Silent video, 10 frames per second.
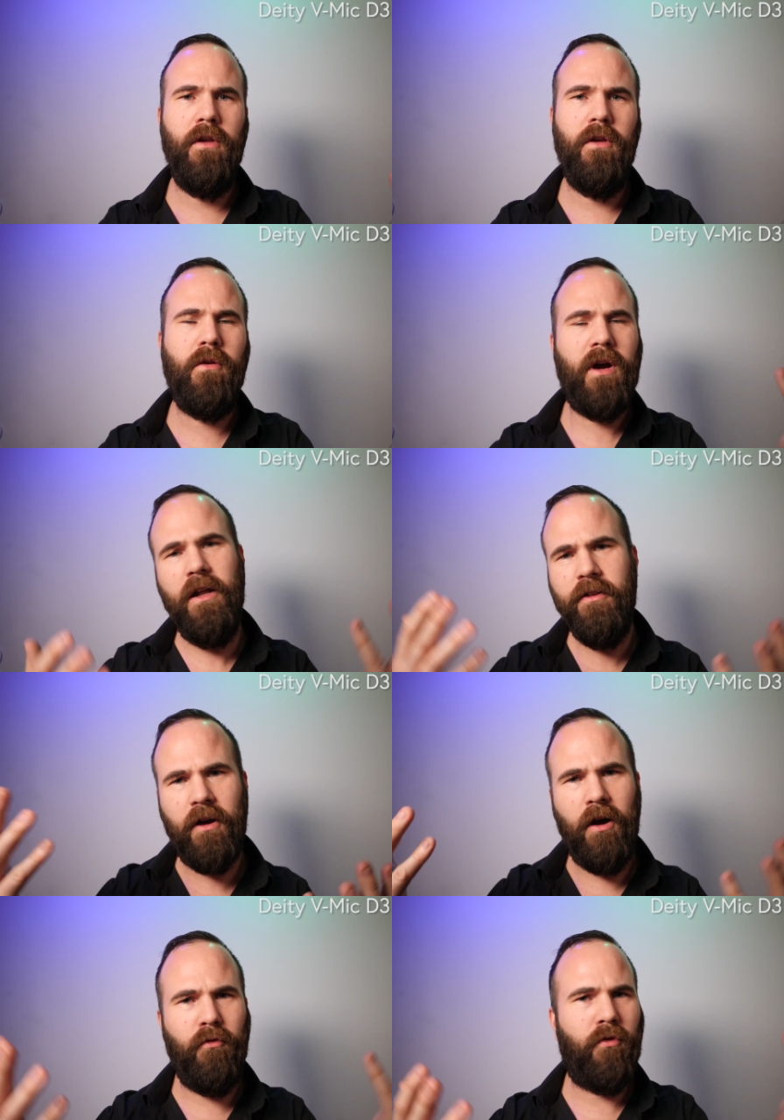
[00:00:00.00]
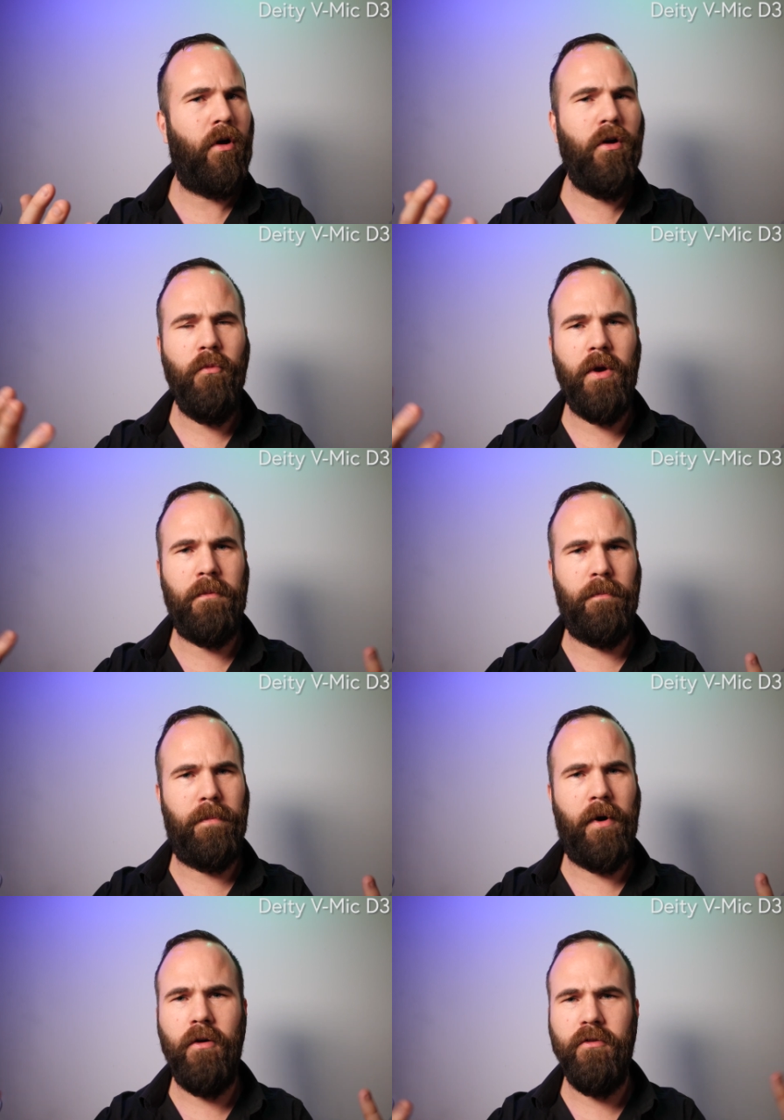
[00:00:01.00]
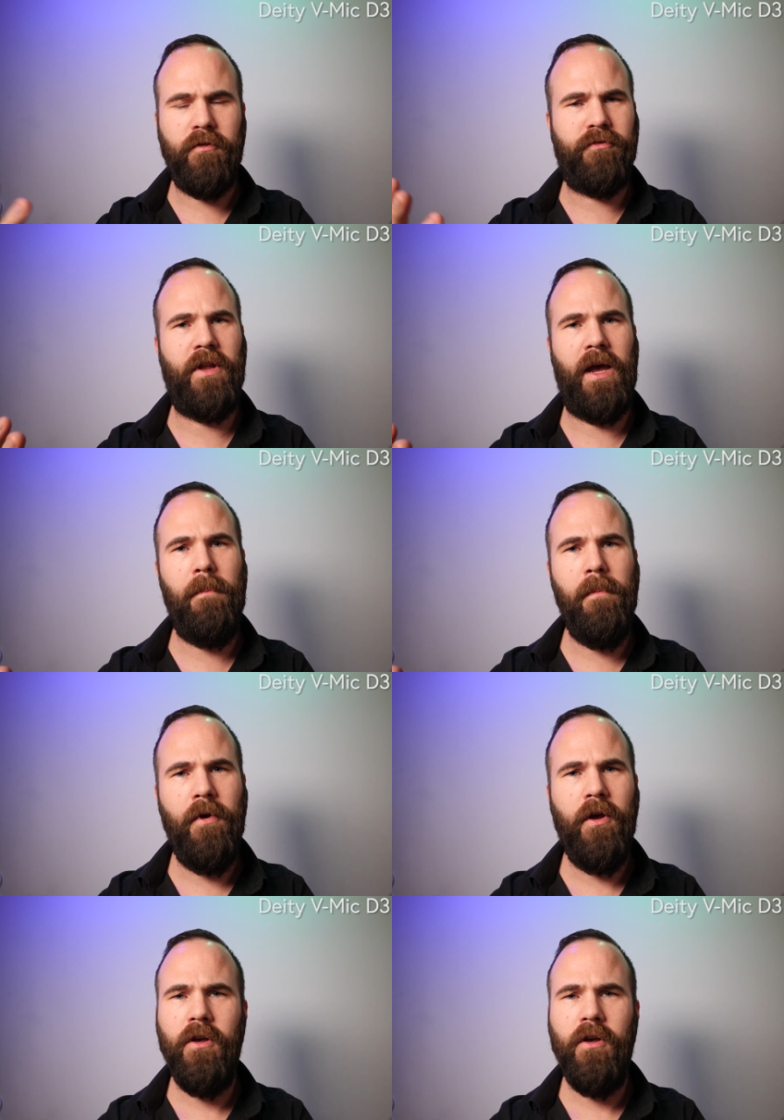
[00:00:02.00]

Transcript: You can't go wrong with both of them.